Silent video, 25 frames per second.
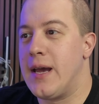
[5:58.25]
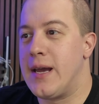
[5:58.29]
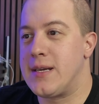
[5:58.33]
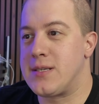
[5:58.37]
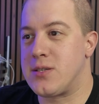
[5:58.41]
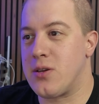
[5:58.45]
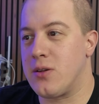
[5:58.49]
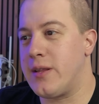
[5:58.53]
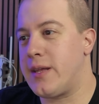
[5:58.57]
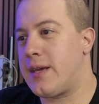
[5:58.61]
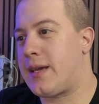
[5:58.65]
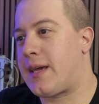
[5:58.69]

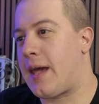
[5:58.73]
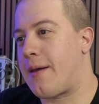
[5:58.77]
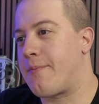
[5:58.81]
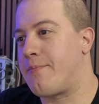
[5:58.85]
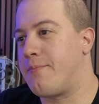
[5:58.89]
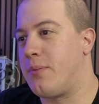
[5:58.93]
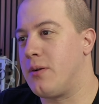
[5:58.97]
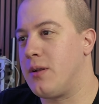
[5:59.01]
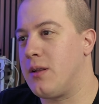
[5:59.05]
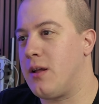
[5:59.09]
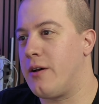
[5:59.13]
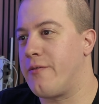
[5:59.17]
is only
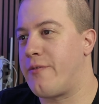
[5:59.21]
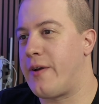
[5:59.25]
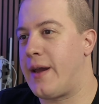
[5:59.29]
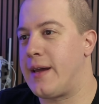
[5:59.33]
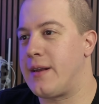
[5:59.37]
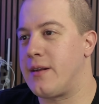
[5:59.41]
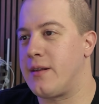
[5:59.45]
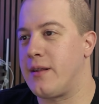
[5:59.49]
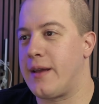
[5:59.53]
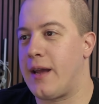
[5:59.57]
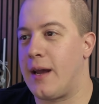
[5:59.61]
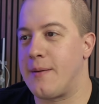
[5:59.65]
capable of
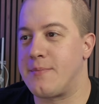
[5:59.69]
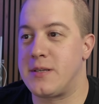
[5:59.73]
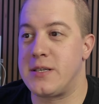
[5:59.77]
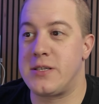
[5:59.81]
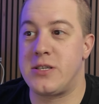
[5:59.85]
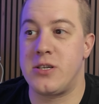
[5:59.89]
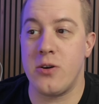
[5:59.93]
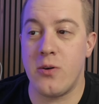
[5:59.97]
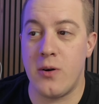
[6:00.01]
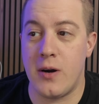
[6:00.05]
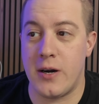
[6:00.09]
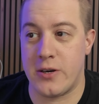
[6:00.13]
handling up to
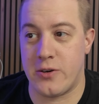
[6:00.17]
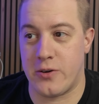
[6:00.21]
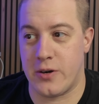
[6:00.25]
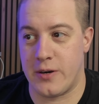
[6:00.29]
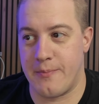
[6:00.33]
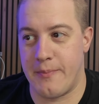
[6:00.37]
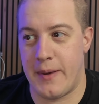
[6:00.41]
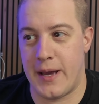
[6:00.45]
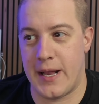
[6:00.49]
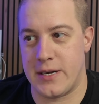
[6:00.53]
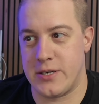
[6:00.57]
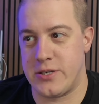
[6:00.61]

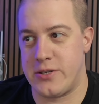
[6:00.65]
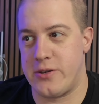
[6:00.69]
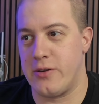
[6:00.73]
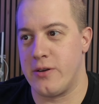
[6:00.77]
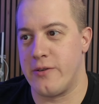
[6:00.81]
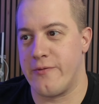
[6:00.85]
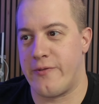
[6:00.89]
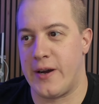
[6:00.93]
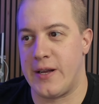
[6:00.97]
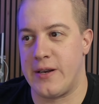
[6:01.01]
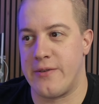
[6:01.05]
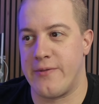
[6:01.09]
200 managed
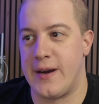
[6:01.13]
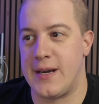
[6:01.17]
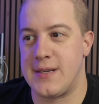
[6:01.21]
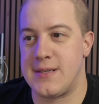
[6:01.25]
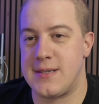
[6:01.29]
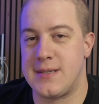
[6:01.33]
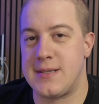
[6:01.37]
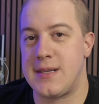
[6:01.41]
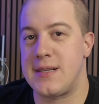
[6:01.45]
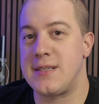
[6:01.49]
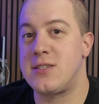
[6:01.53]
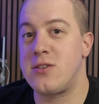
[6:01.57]
UniFi
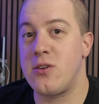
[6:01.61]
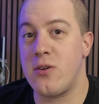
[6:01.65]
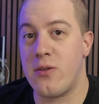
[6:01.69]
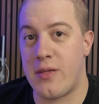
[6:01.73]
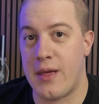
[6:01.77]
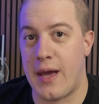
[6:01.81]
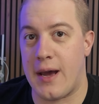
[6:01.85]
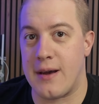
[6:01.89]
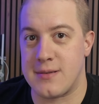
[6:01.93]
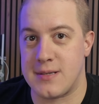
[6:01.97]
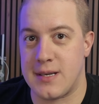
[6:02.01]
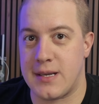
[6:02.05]
devices and
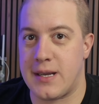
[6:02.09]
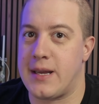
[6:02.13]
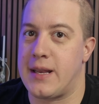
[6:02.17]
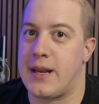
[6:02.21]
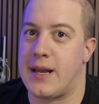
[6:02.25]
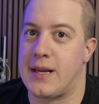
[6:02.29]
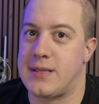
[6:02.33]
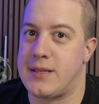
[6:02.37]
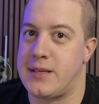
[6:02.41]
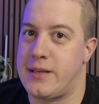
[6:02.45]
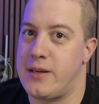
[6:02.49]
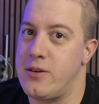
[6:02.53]
2,000
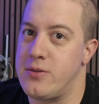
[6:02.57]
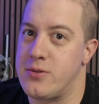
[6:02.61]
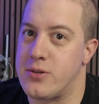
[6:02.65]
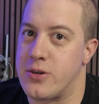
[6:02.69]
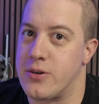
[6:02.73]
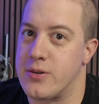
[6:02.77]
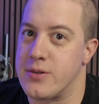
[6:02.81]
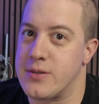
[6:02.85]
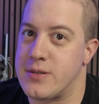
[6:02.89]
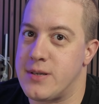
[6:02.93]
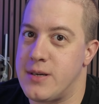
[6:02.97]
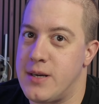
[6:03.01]
connected
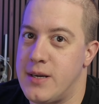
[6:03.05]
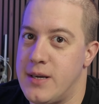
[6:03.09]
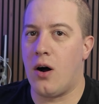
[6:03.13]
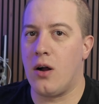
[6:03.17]
users.